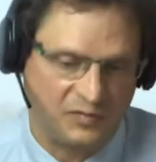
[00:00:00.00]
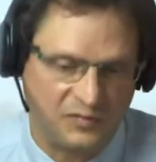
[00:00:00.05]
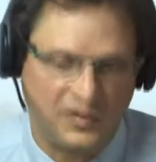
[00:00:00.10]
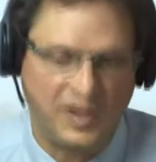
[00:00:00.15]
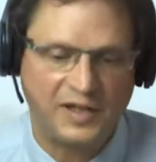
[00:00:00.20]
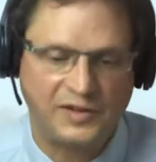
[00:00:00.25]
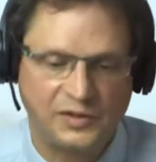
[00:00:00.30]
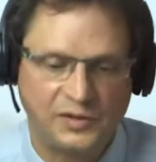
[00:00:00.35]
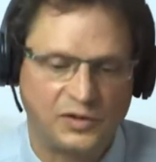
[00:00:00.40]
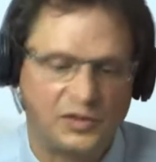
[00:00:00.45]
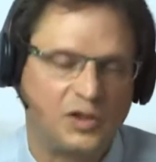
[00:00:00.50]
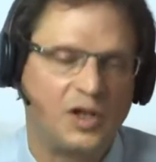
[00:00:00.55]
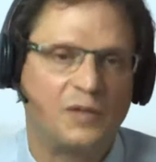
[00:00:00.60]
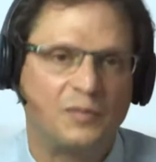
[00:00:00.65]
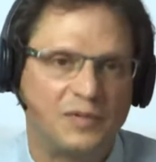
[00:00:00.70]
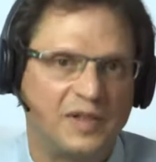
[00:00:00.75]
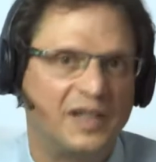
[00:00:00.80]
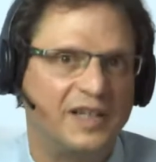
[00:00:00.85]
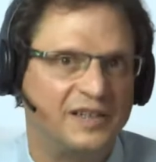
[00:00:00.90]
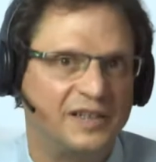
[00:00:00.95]
vessels,
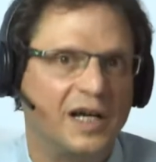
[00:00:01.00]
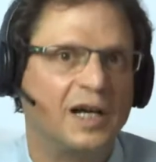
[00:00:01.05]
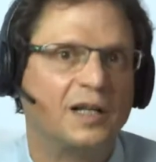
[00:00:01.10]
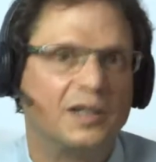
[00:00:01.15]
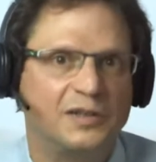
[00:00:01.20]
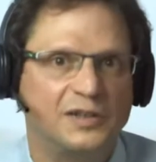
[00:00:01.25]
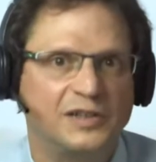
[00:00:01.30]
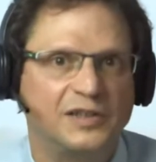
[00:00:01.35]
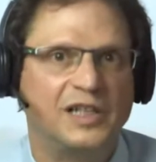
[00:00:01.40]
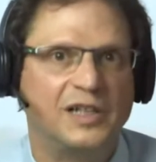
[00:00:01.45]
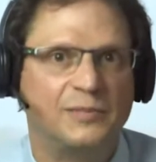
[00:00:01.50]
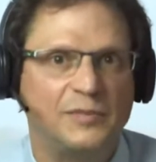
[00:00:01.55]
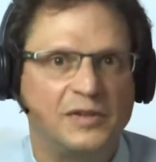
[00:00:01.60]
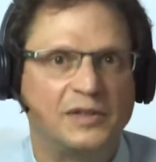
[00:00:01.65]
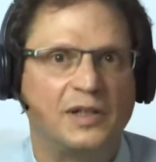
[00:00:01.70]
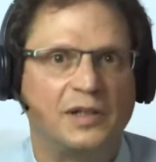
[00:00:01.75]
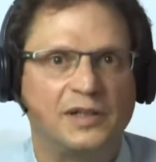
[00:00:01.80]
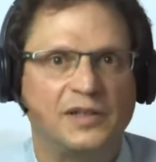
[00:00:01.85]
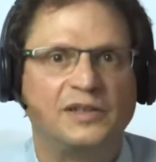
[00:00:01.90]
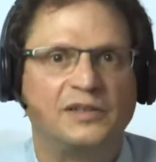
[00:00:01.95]
not exactly the same
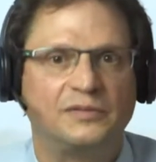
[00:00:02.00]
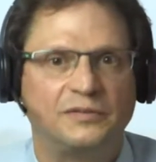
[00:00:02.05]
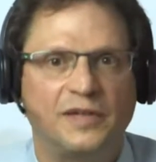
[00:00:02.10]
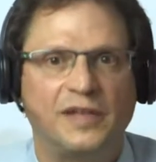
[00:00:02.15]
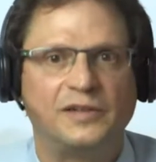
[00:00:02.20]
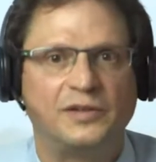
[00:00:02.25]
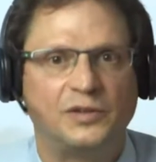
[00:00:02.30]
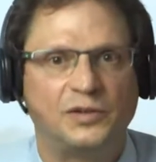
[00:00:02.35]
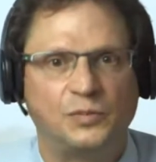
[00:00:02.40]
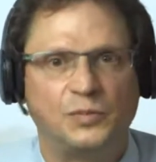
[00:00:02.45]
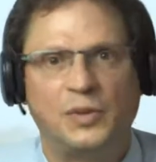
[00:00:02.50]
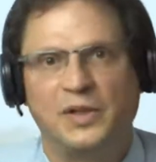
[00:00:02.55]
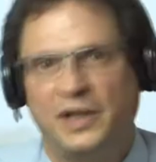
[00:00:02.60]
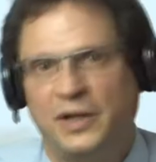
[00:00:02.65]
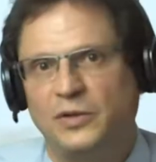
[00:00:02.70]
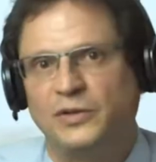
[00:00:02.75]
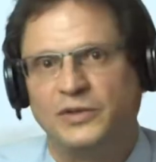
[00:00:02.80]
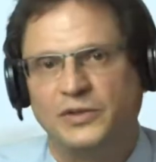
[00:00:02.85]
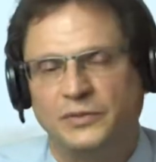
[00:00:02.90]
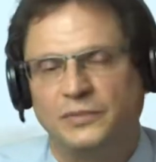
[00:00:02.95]
installation vessels, but
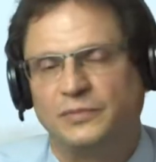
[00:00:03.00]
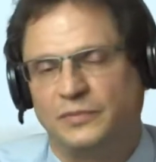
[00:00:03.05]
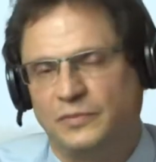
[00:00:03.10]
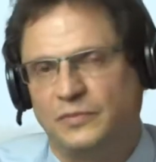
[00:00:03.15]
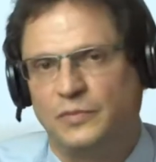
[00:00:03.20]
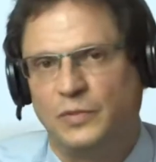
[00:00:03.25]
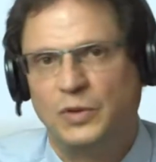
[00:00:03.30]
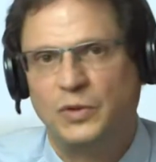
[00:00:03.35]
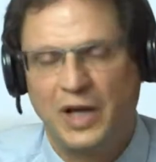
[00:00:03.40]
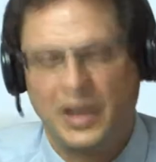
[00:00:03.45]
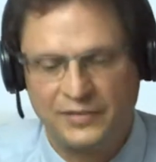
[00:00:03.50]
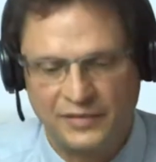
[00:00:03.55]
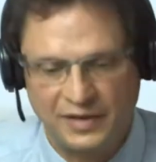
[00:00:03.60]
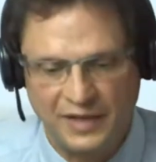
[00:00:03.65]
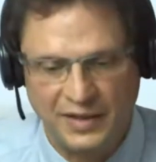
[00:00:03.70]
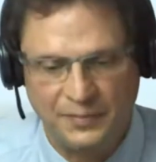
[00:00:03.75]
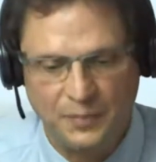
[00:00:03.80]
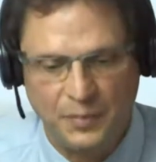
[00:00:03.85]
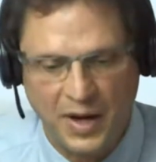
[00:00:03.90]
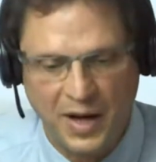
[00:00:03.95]
also will have
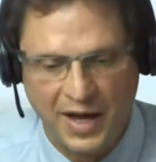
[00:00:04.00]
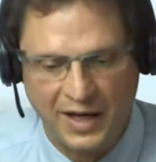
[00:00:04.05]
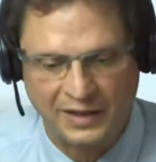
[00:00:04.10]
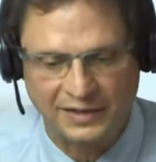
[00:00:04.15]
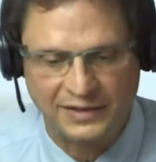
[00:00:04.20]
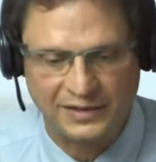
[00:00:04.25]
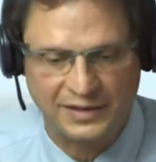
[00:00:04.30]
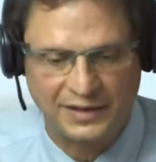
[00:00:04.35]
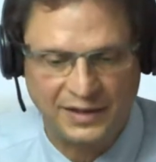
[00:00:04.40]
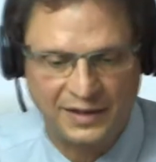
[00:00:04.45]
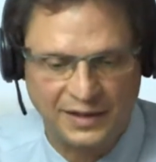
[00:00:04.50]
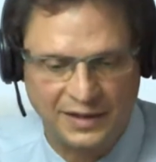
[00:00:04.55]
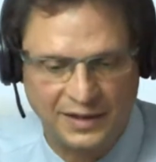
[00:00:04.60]
an impact.